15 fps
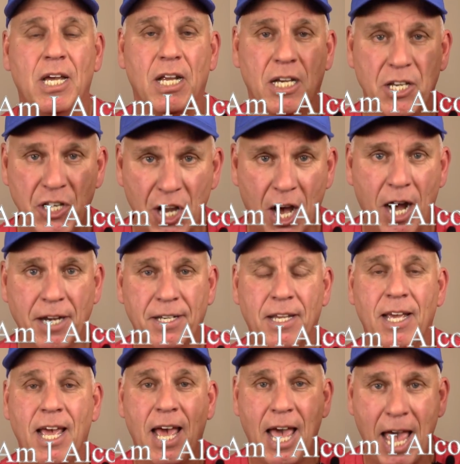not
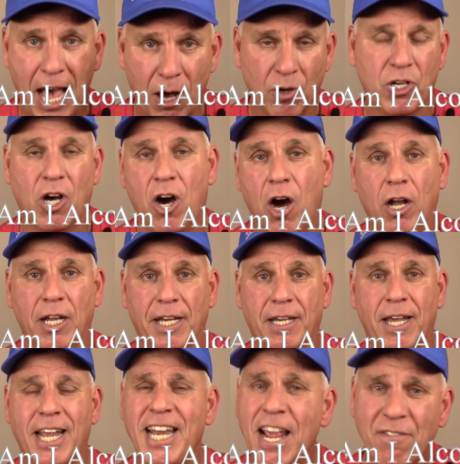alcoholic?
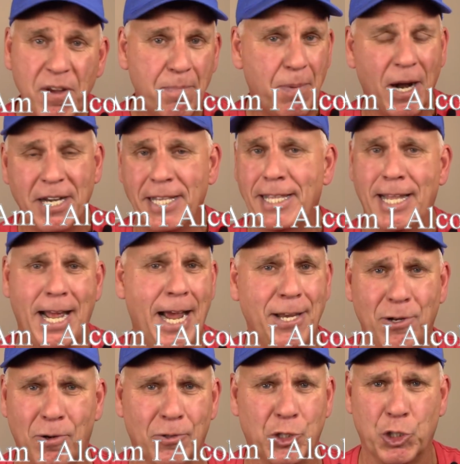And everybody that I
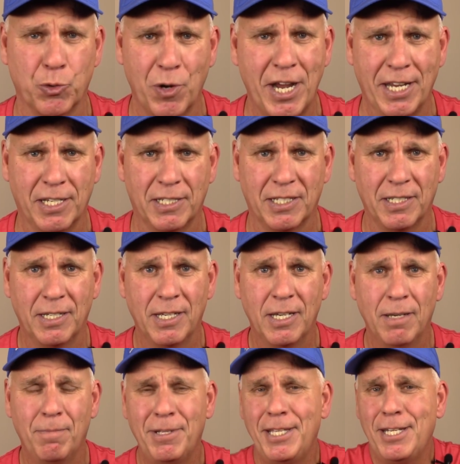know drinks,
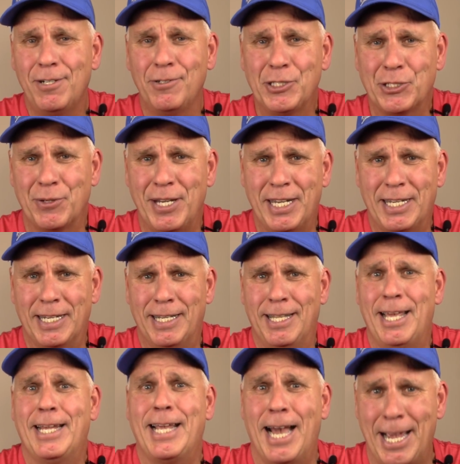but they don't drink
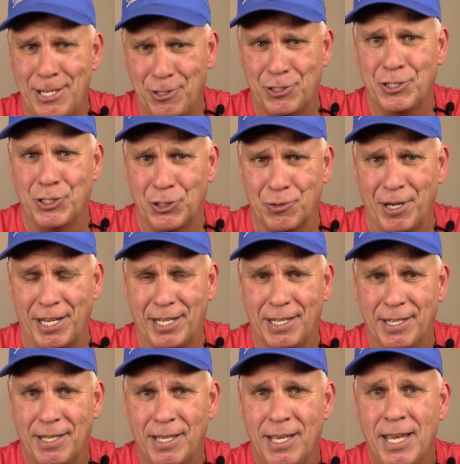like I used to drink.
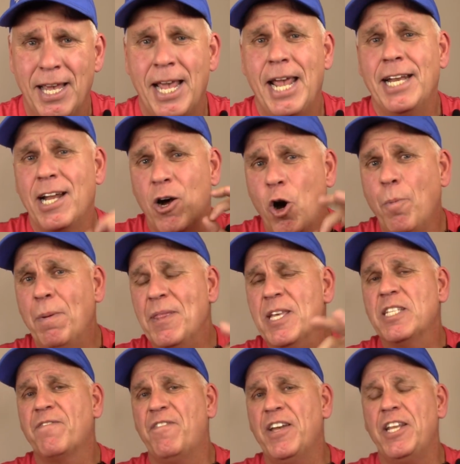And I hope in
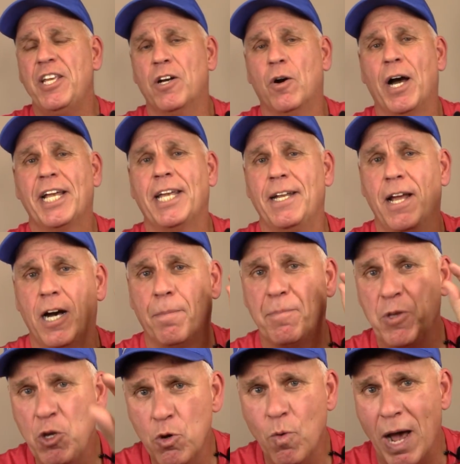this video I can help
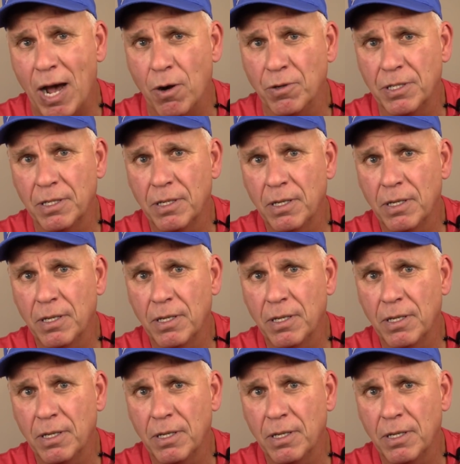you out